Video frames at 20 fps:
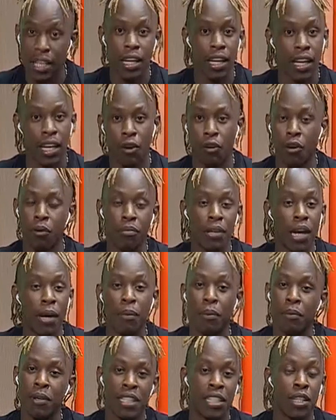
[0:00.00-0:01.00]
Nakwambia hapa
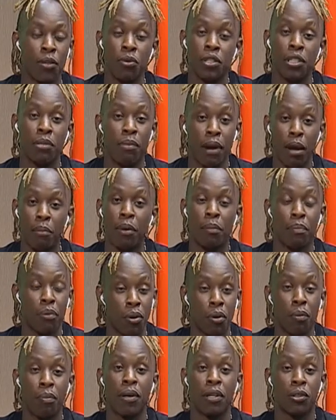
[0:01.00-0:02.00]
mazeni kujibamba
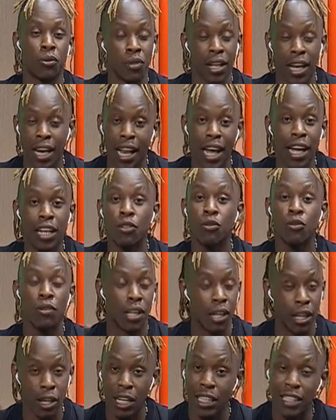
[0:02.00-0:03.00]
proper. Tuna learn, tuna
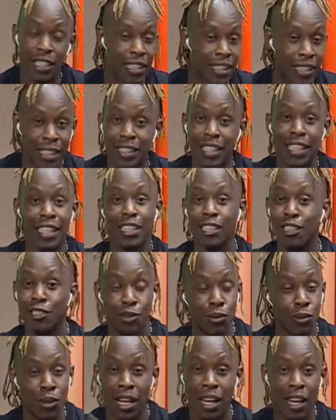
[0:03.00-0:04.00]
get entertained,
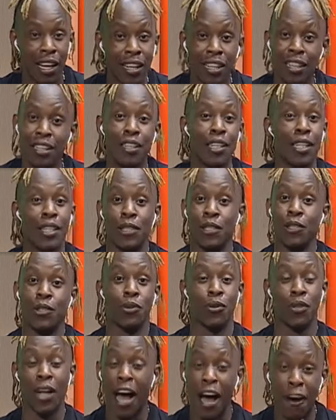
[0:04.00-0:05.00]

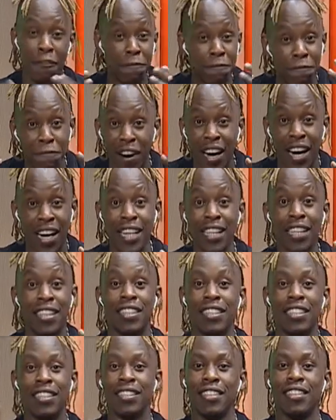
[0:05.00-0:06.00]
tuna have
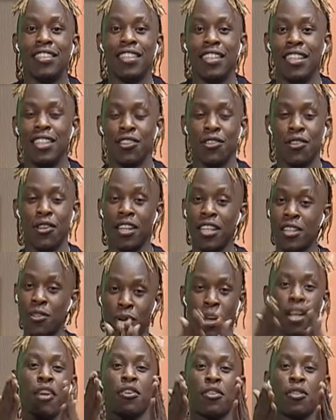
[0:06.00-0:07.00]
fun. So this is
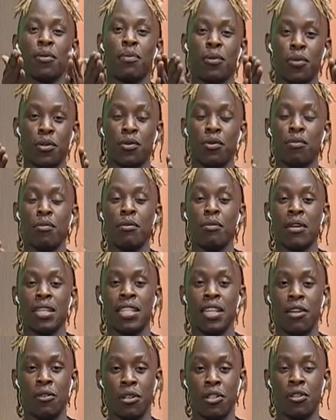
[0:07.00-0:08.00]
where you're supposed to be mazee,
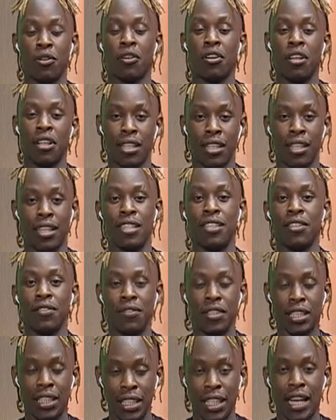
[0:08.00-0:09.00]
we talk
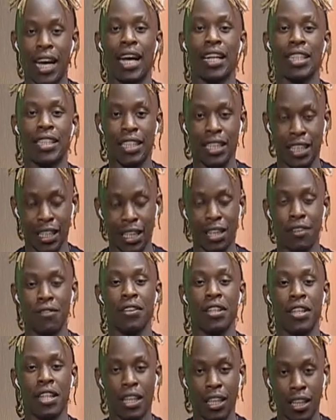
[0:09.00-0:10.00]
creativity, art and
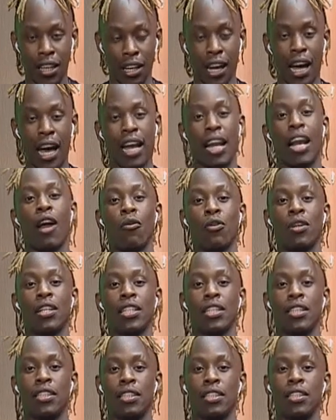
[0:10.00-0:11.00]
everything around
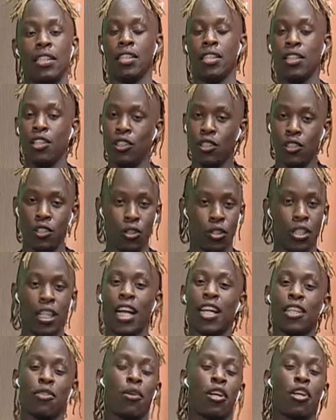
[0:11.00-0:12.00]
it. So tell
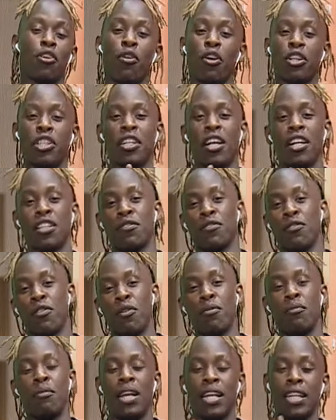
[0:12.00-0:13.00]
us where you're watching us
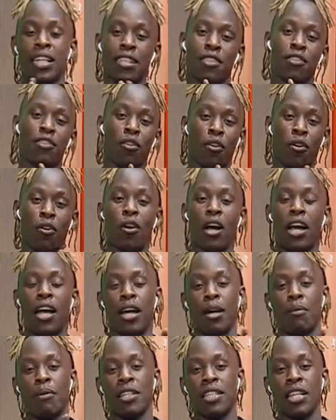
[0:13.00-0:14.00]
from, let us know.
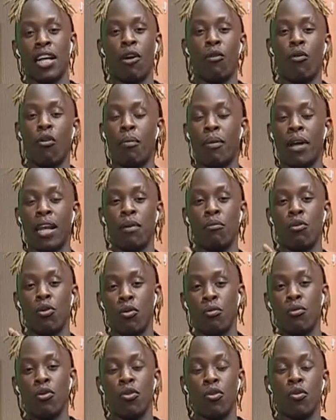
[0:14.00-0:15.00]
Mazeka uko pale
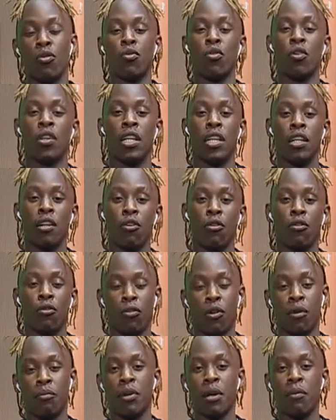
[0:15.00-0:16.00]
Boroboro.
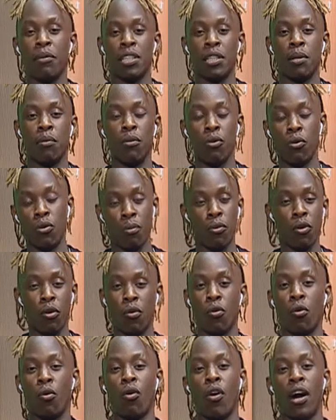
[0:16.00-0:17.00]
Utuambia mazee Boroboro
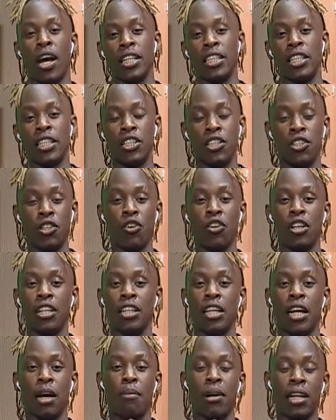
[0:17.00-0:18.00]
kukoaje, jioni
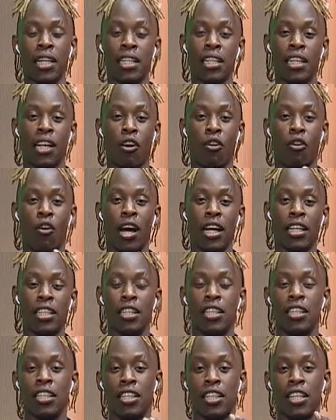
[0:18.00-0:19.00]
kabaridi kakoaje,
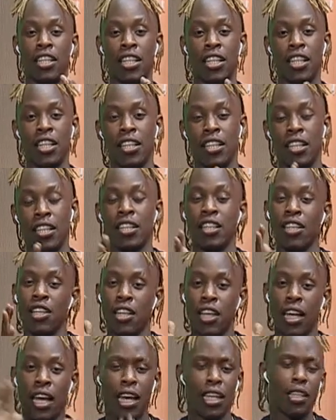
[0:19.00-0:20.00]
nini nini.
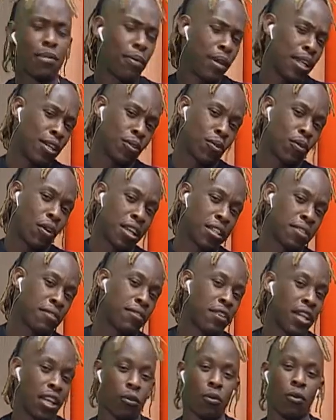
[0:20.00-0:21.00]
Explain to us
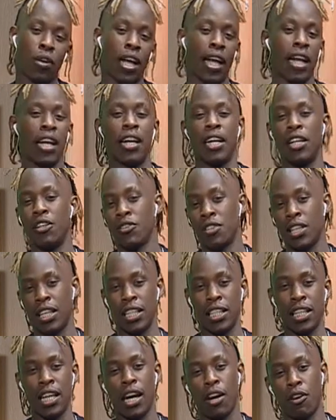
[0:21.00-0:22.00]
vile kunaenda hiyo
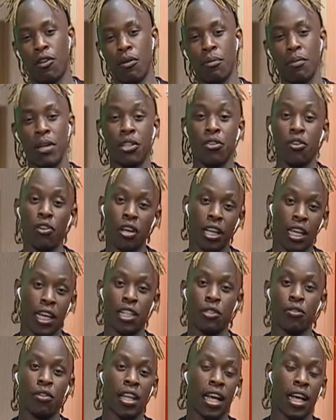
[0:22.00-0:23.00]
side yako. Make sure you
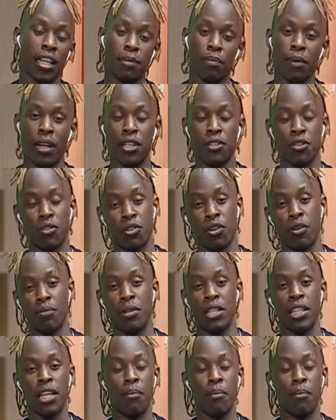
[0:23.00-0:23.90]
engage with us pale social media.